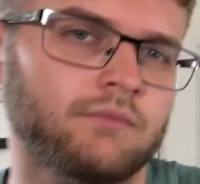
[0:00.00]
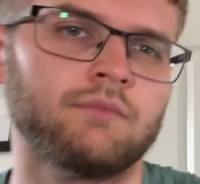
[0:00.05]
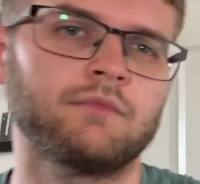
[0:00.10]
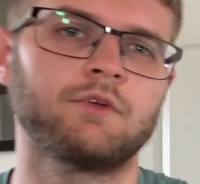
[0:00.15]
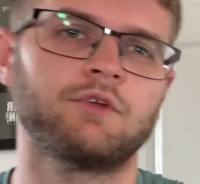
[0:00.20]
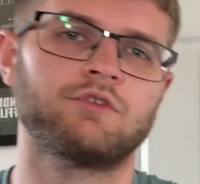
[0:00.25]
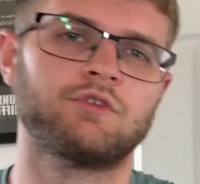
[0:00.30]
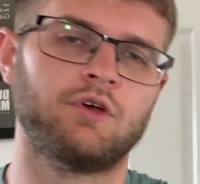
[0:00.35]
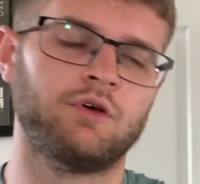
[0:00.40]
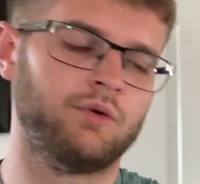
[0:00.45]

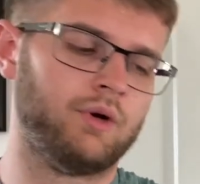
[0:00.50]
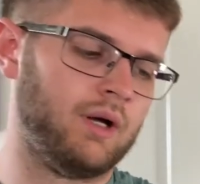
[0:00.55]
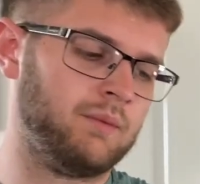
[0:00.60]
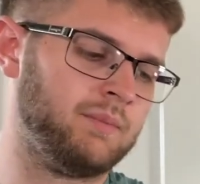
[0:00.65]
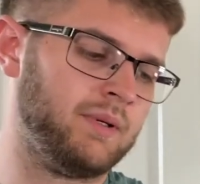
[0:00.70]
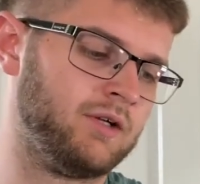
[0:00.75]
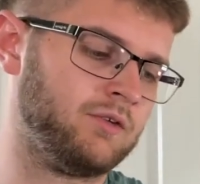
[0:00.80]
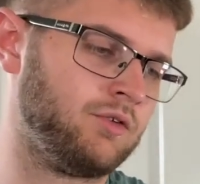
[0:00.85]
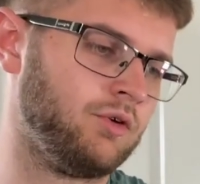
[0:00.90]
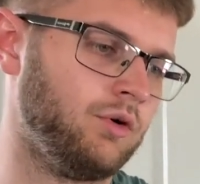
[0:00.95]
So I
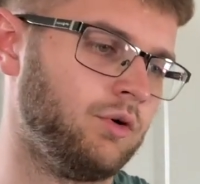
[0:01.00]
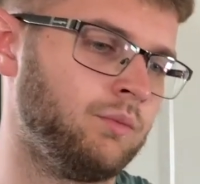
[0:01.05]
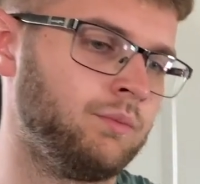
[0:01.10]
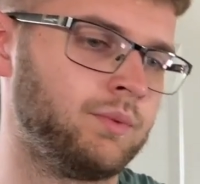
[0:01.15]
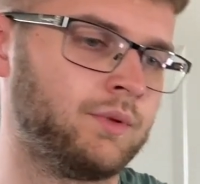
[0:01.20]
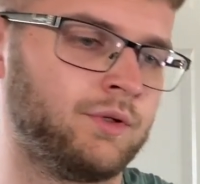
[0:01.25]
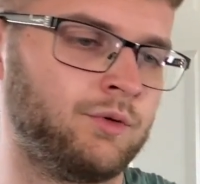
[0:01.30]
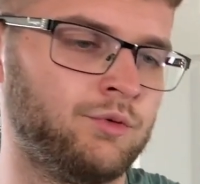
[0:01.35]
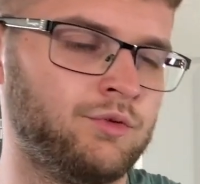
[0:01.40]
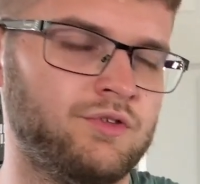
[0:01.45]
picked up,
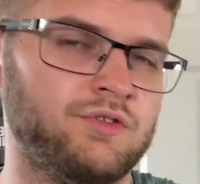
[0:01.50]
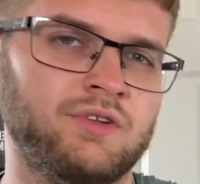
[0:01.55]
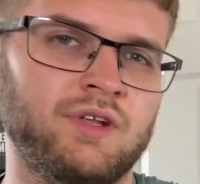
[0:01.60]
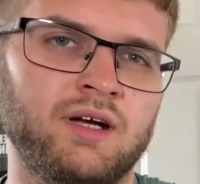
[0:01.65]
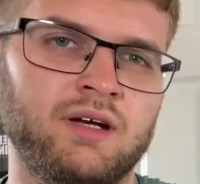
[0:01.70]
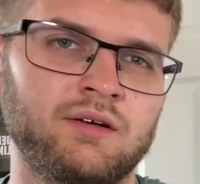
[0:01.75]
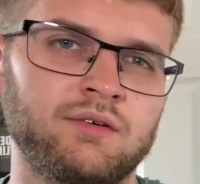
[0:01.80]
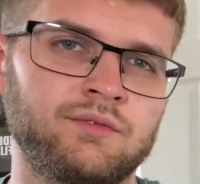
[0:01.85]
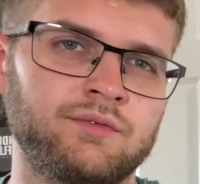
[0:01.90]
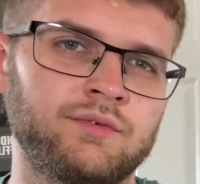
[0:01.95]
there was a
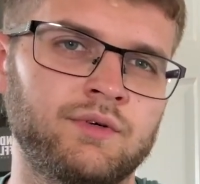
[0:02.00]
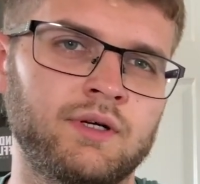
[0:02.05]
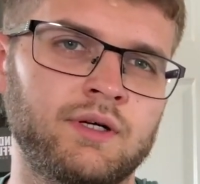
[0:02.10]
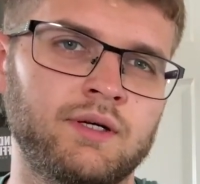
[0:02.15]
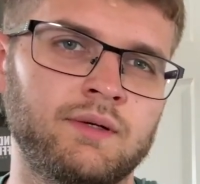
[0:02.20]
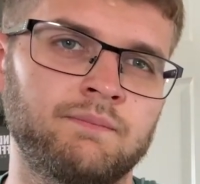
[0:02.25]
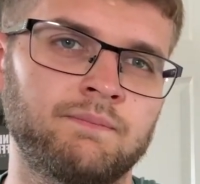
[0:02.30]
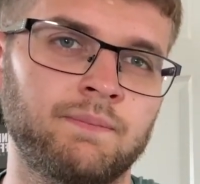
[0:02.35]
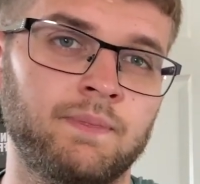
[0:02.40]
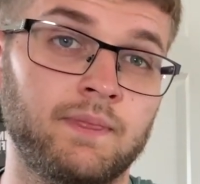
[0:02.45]
stack of
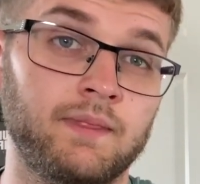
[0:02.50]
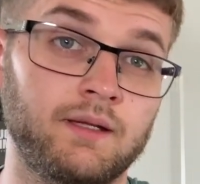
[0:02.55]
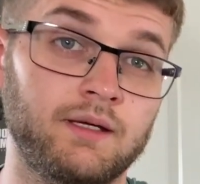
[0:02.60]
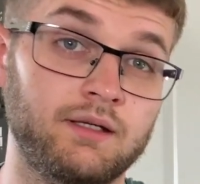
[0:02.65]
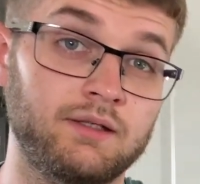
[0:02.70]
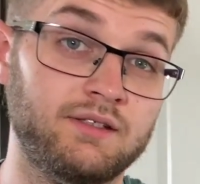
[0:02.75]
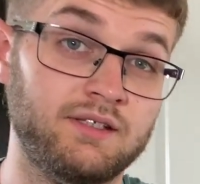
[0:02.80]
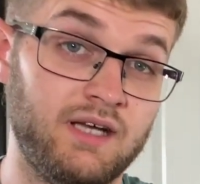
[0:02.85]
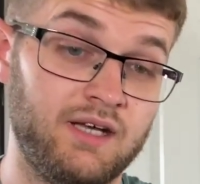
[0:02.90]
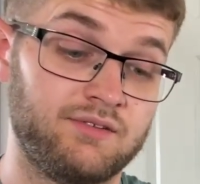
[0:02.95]

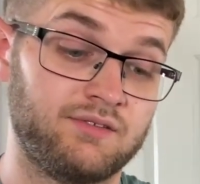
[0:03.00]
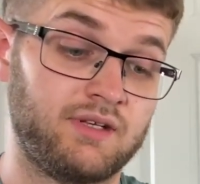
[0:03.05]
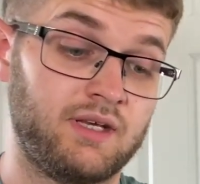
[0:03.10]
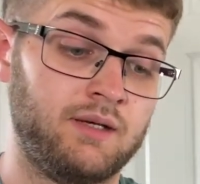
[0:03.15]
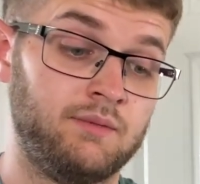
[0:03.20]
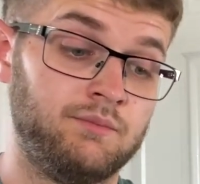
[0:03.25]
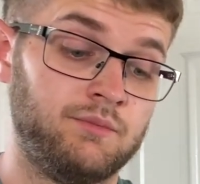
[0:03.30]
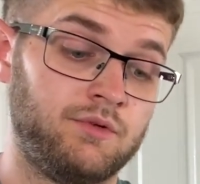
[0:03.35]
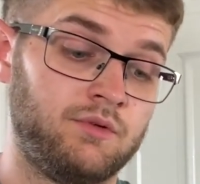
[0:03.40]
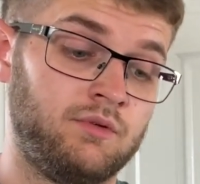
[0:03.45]
DS
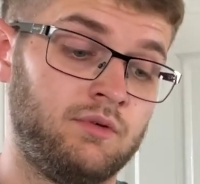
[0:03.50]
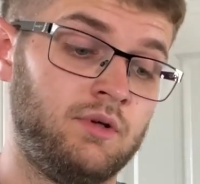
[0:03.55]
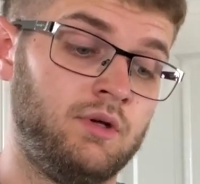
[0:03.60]
games,